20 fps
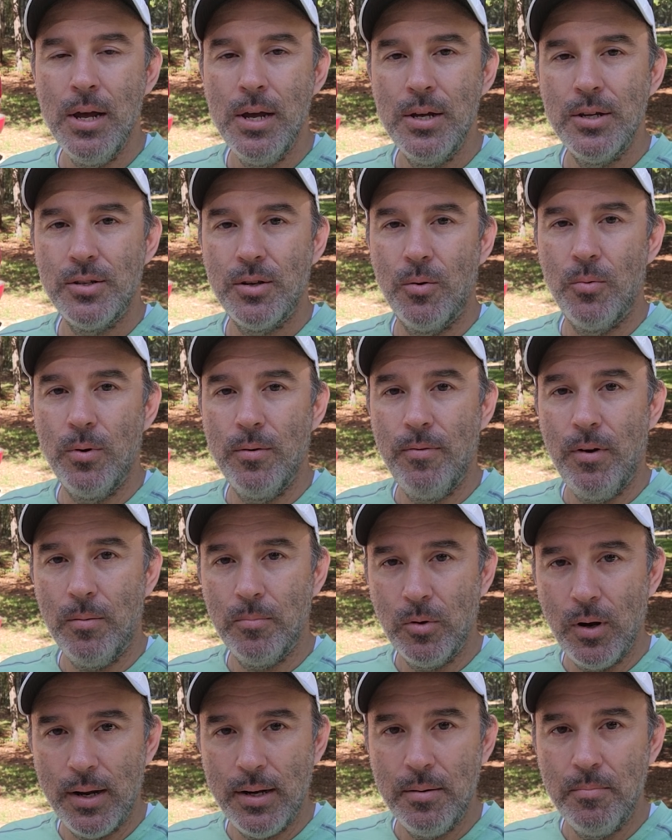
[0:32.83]
So we've
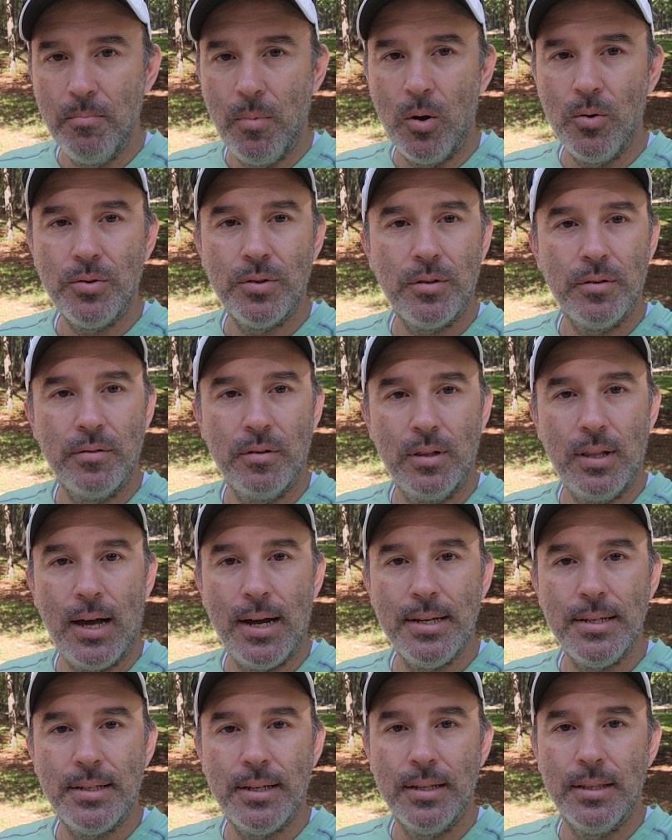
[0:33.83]
upgraded most of the
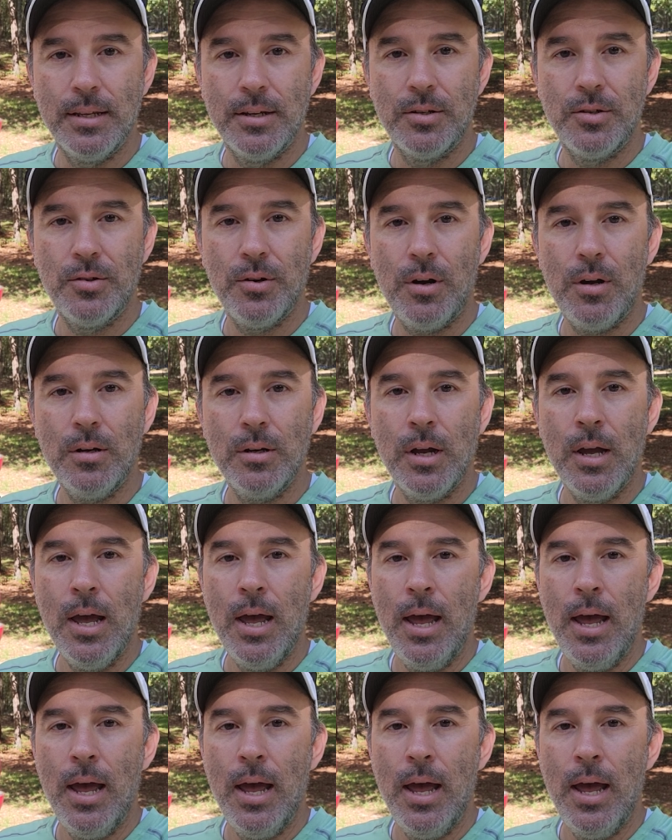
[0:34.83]
lights in this truck,